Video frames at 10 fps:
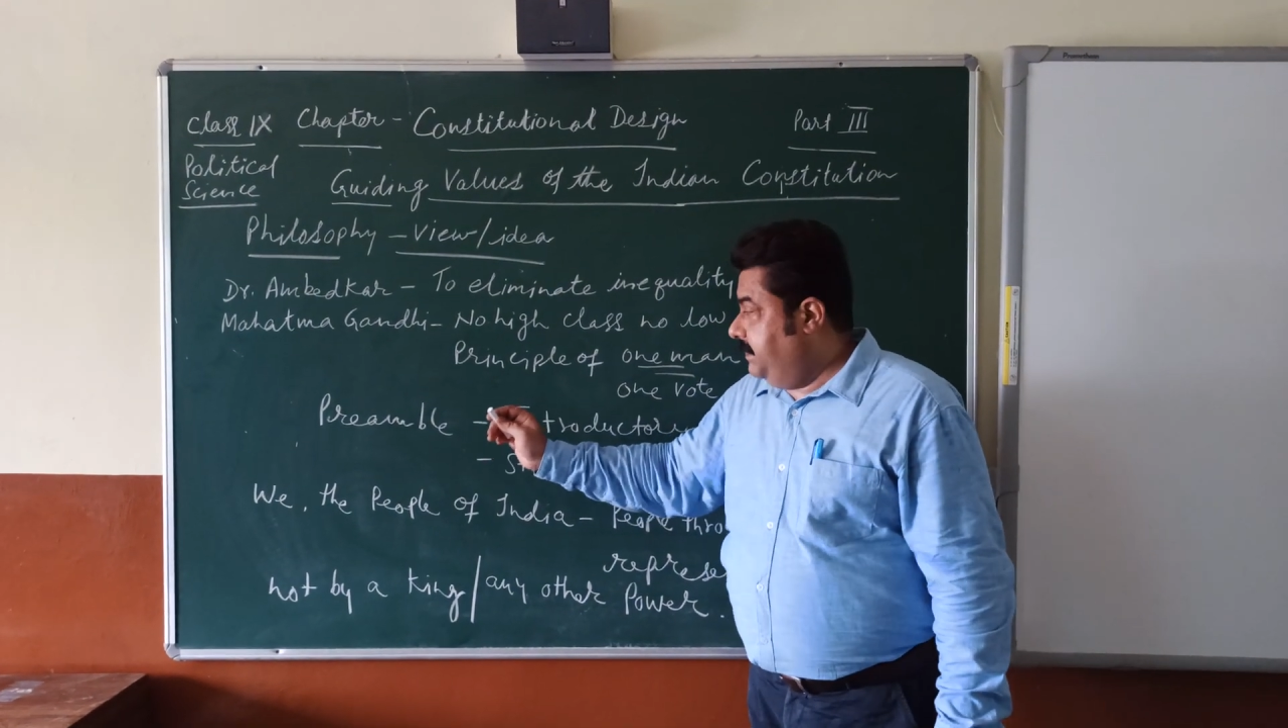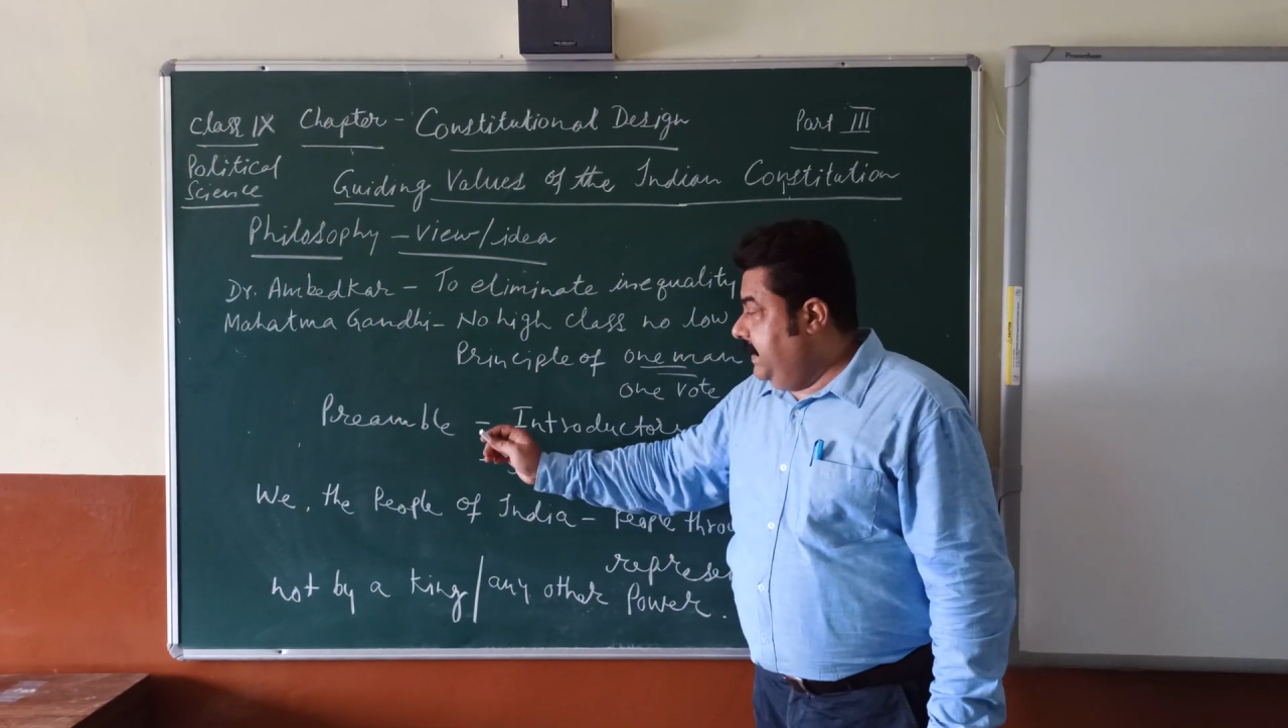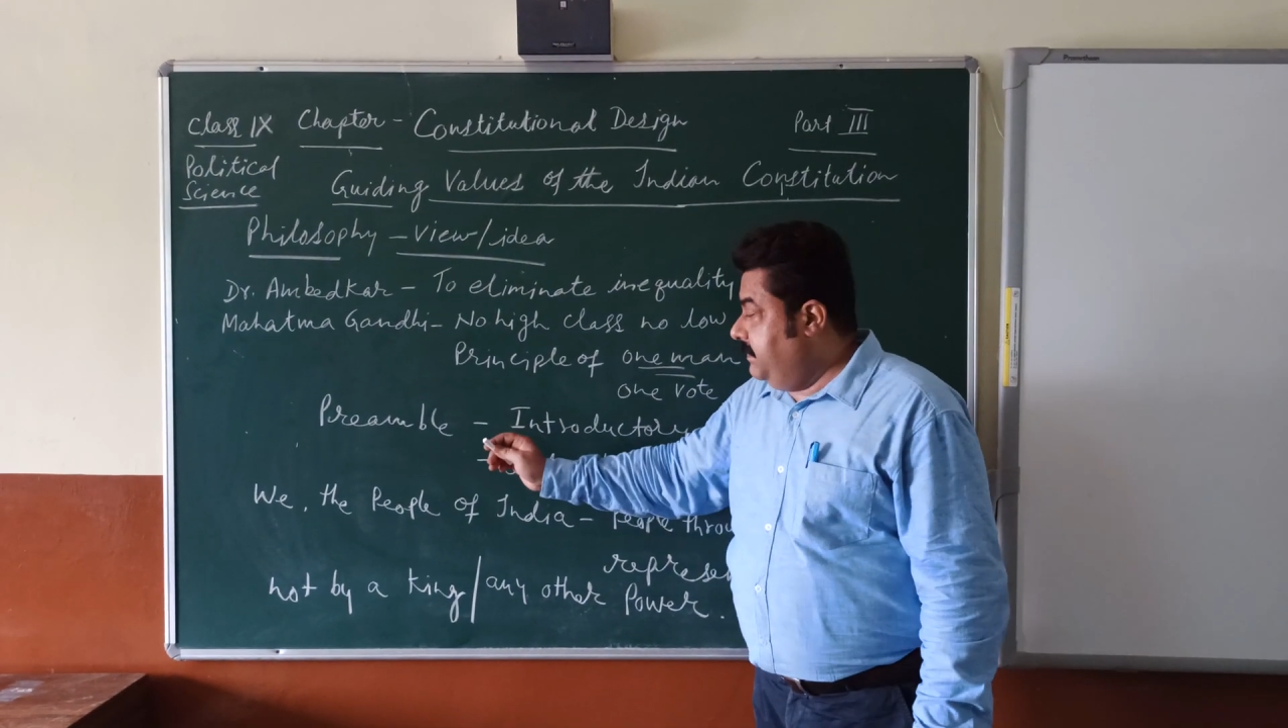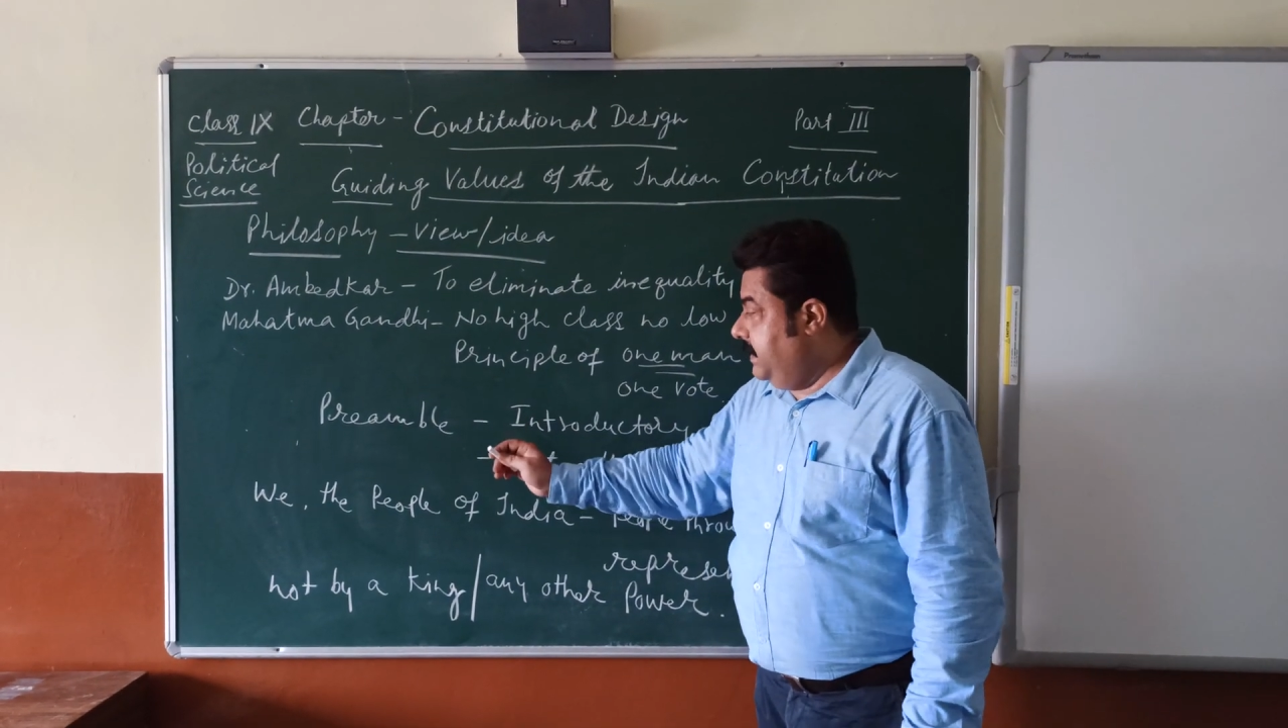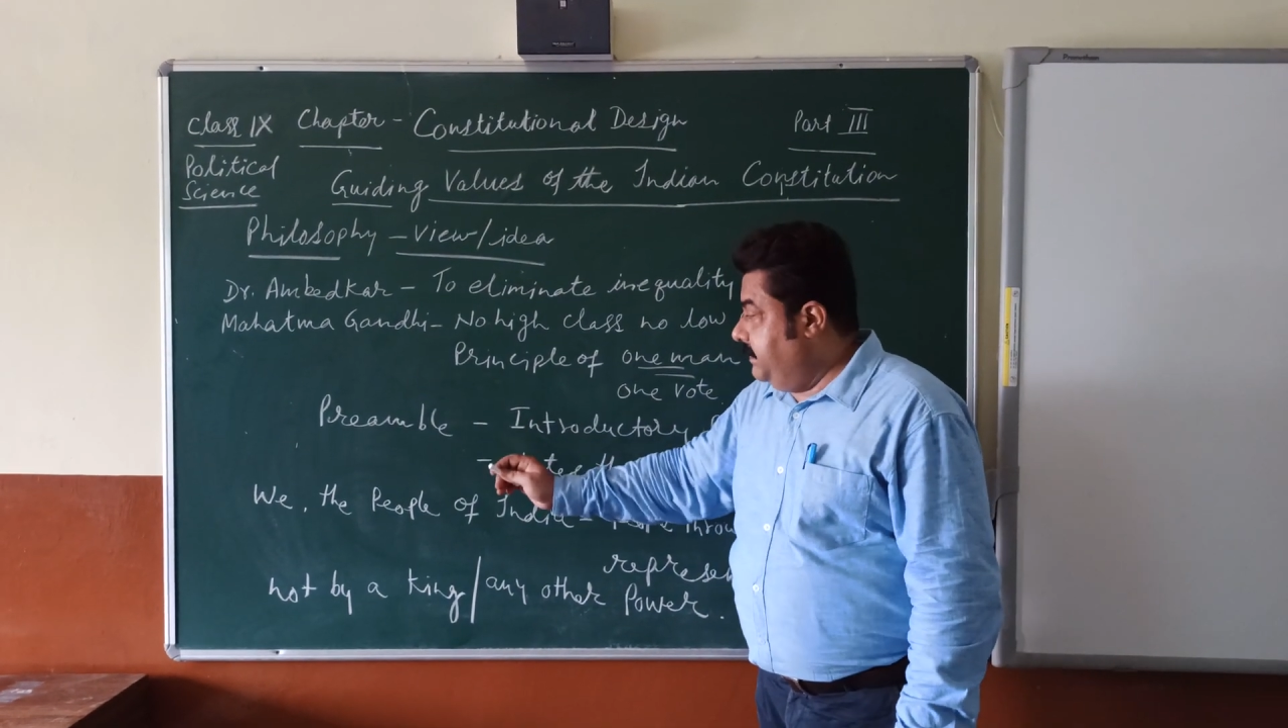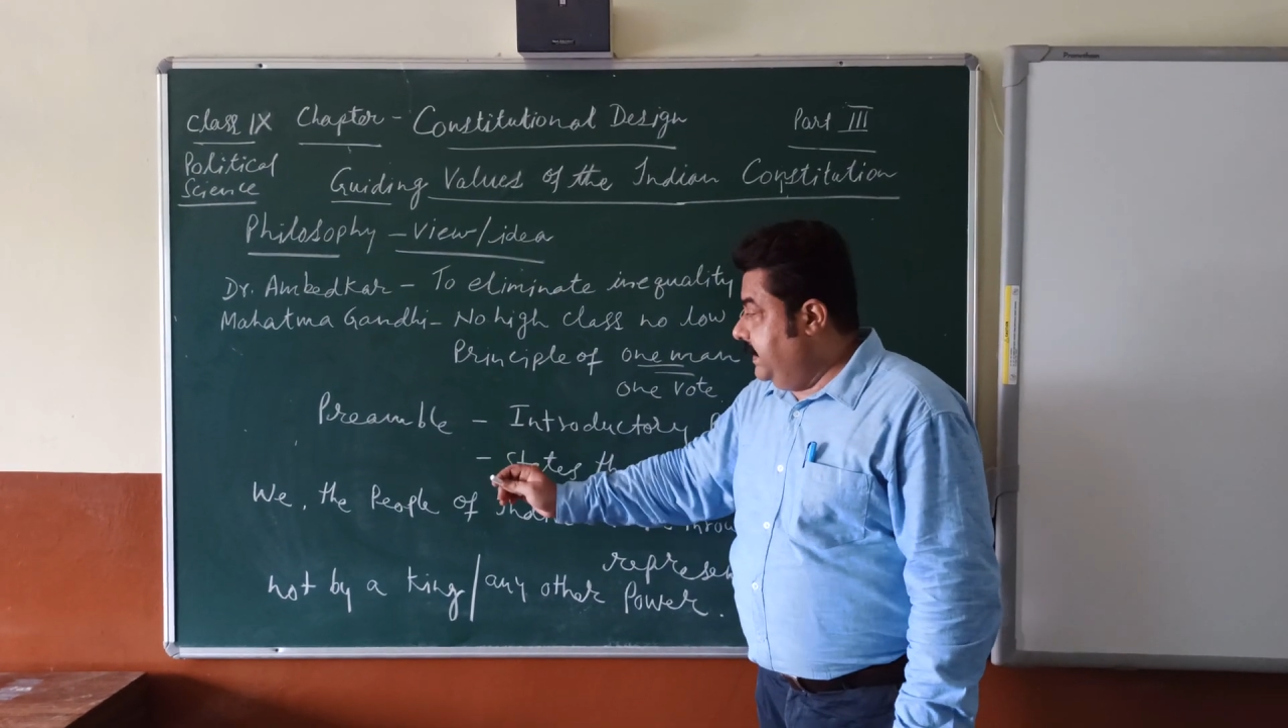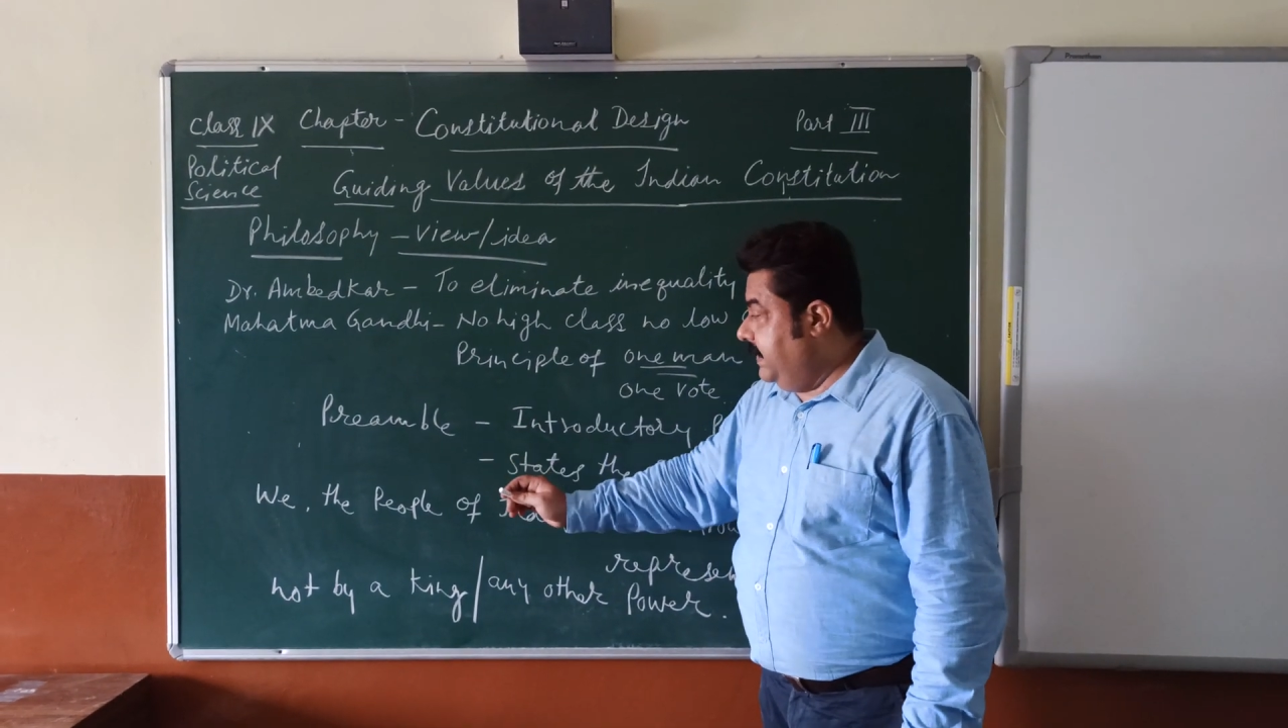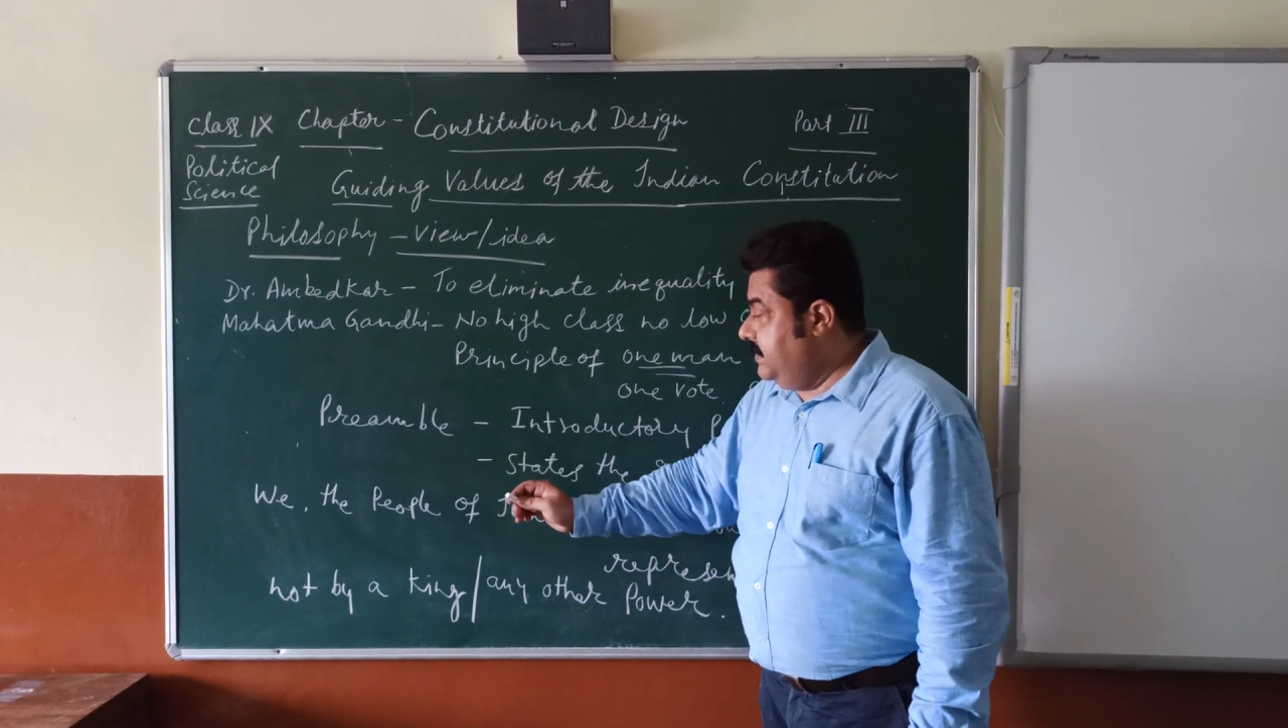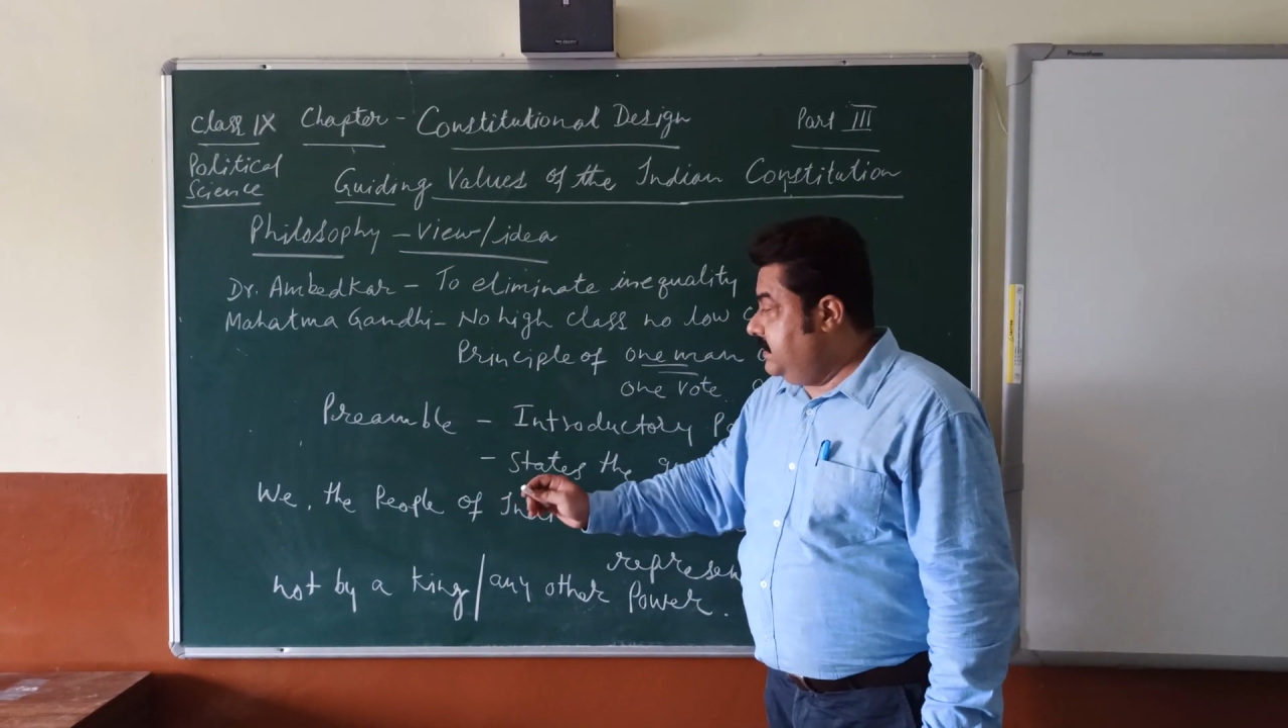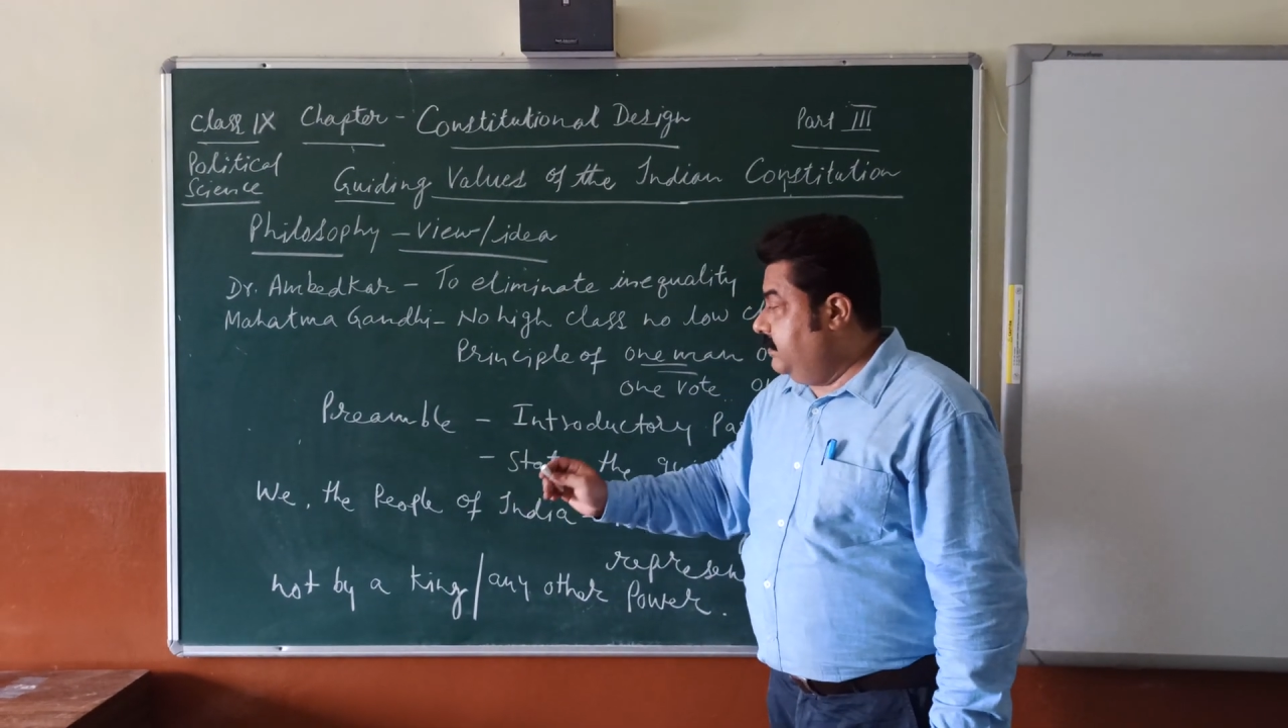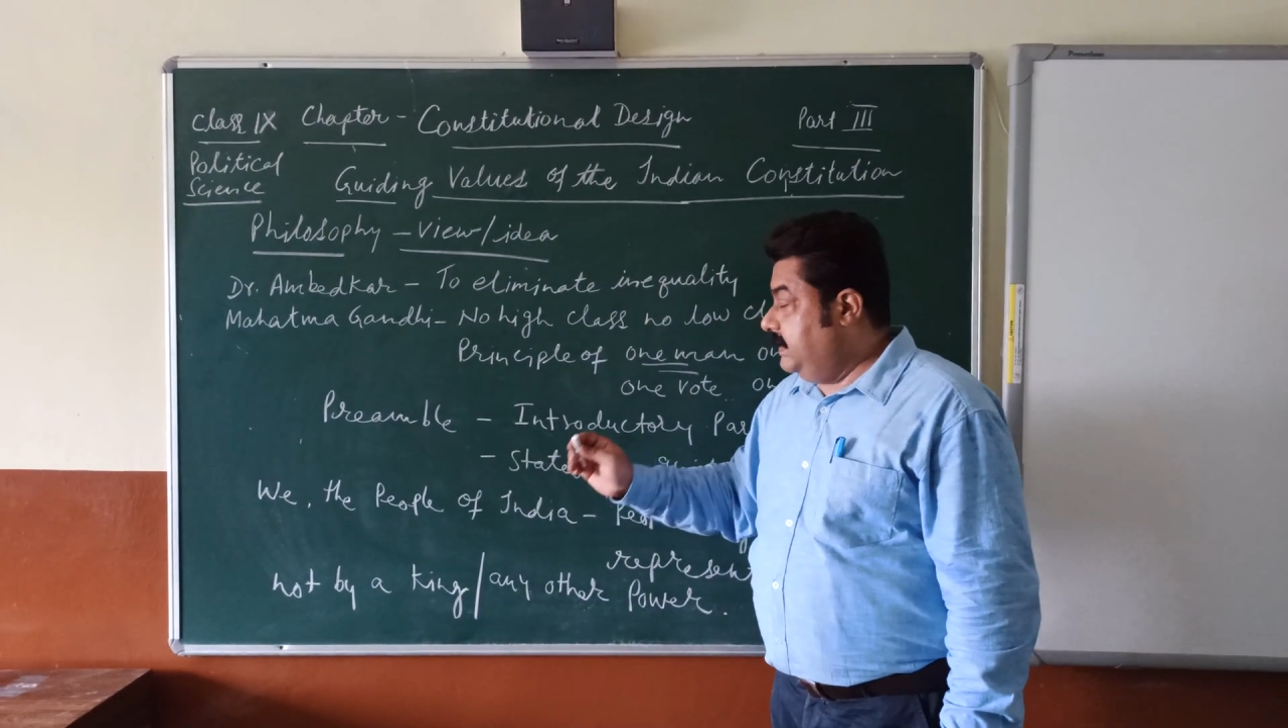preamble begins